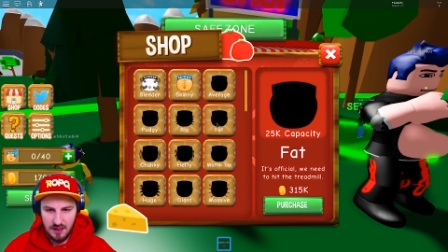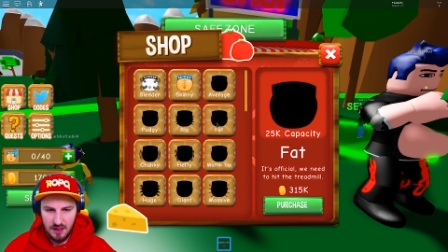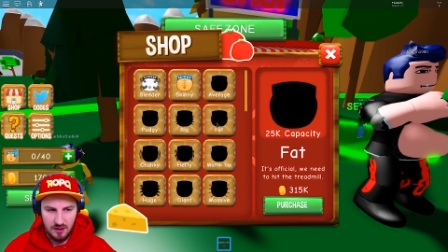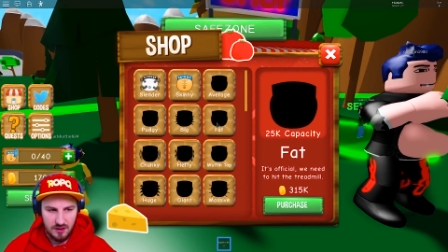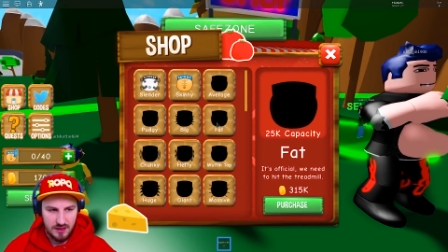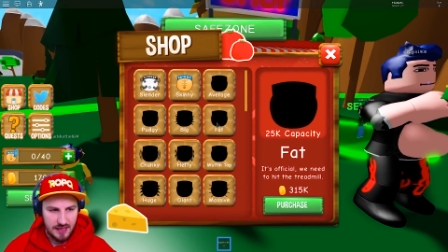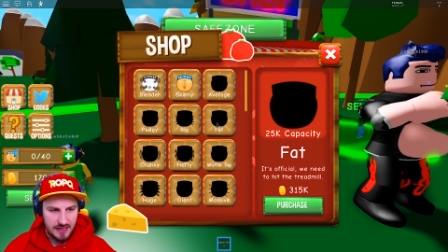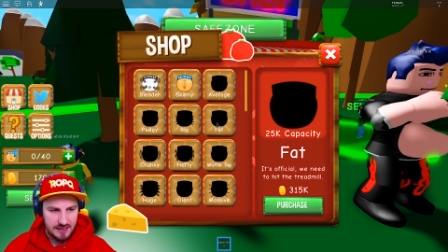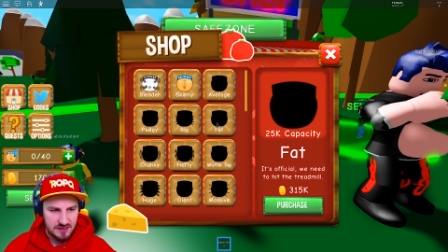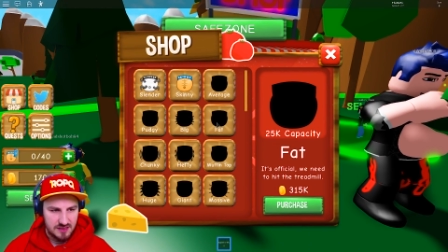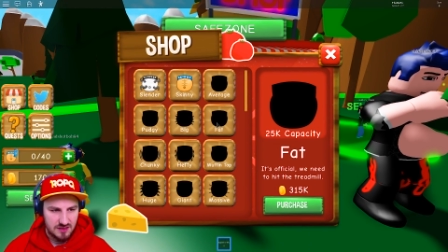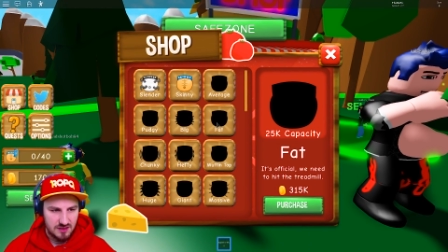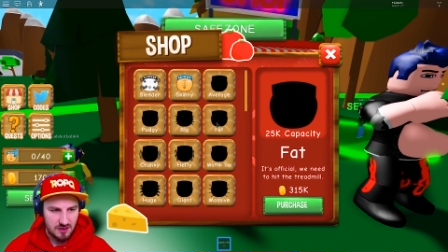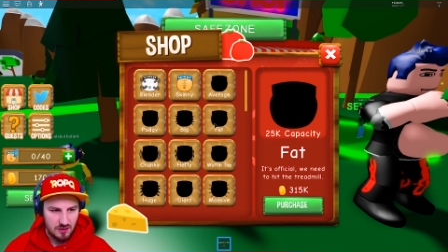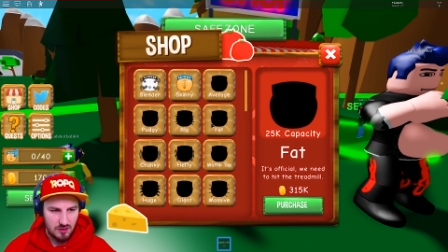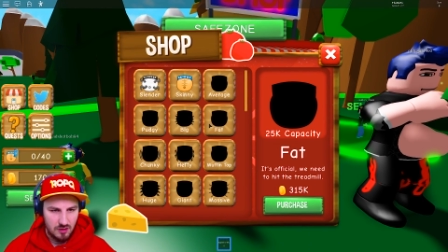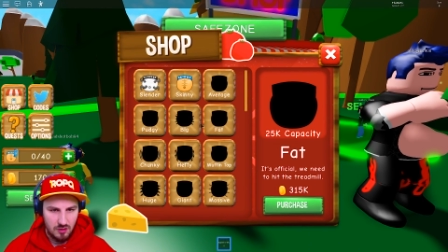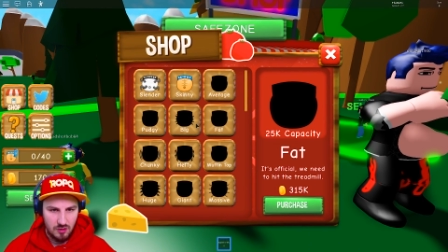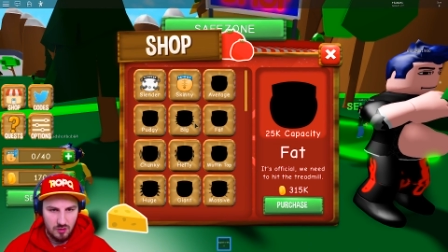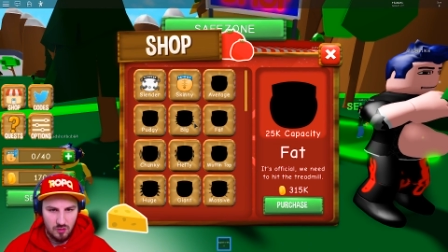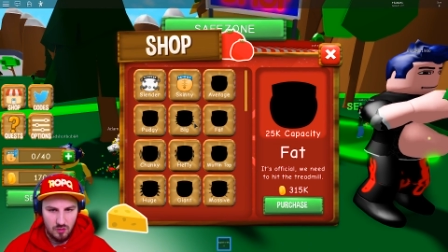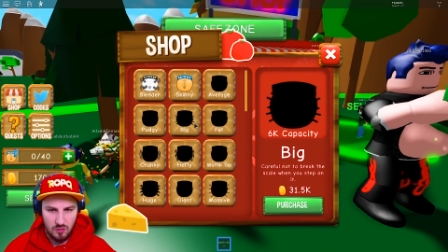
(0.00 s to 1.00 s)
Okay,
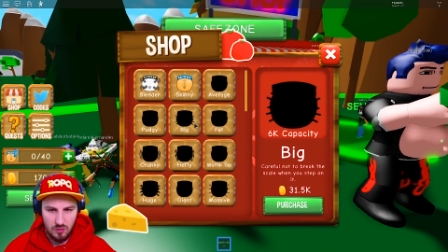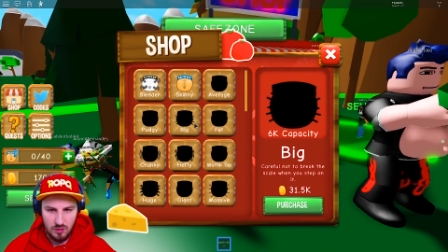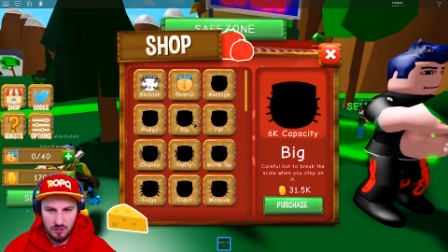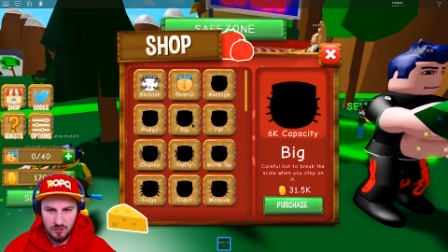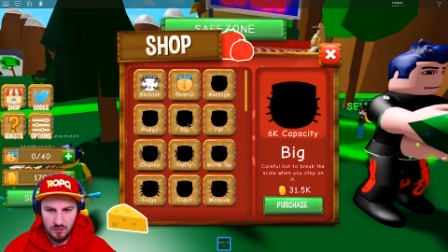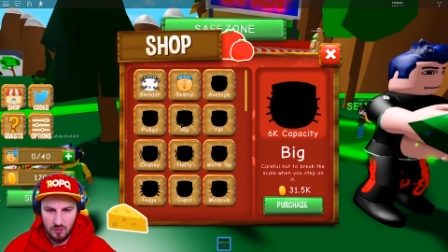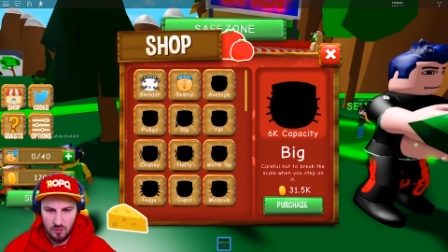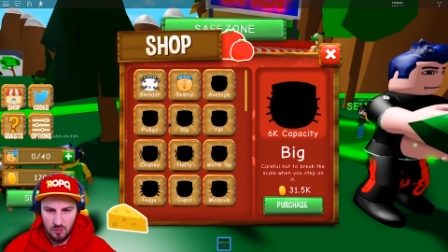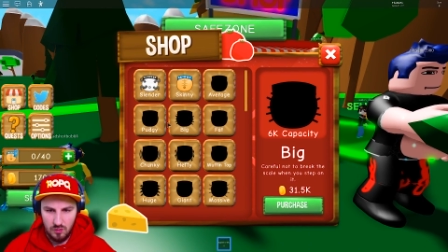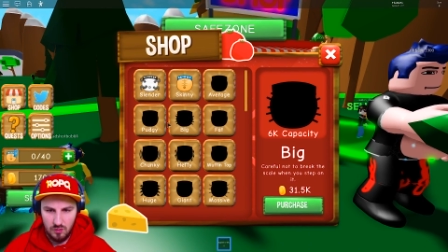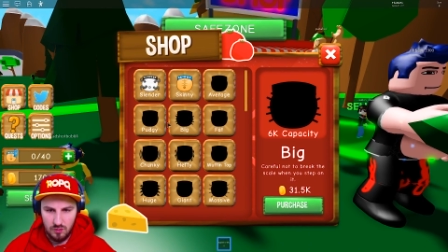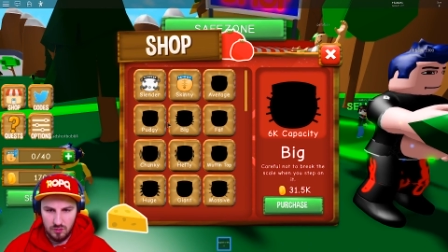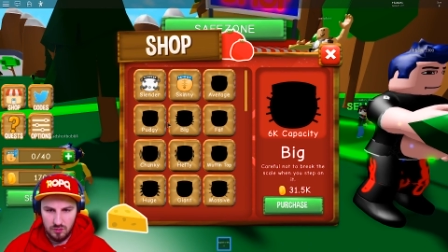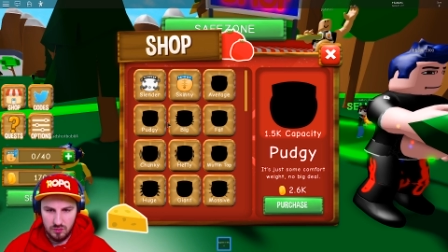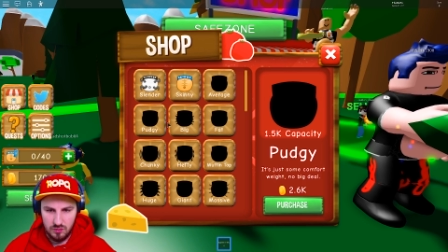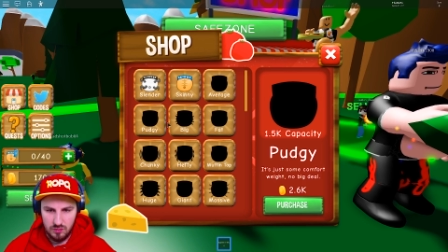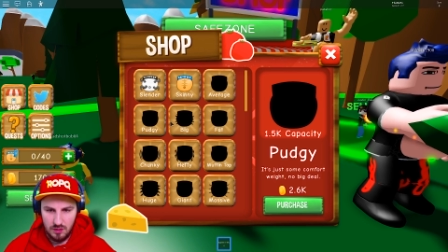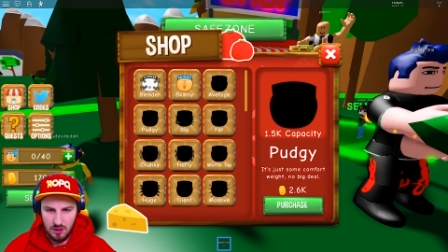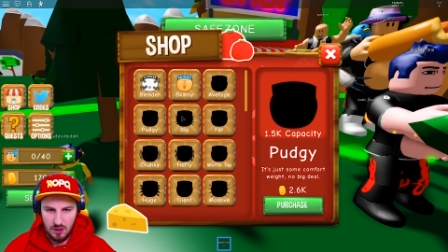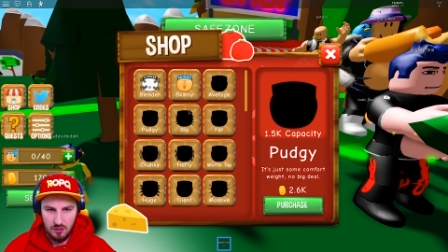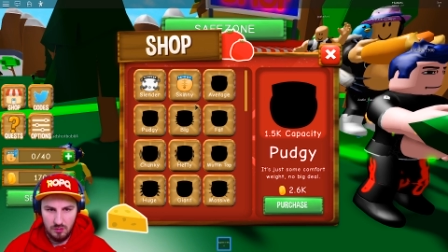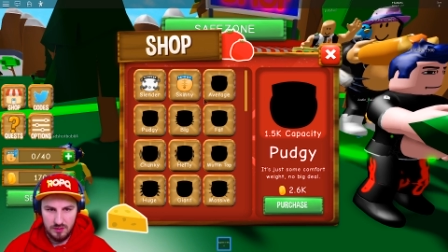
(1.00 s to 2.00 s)
so ooh. Ooh,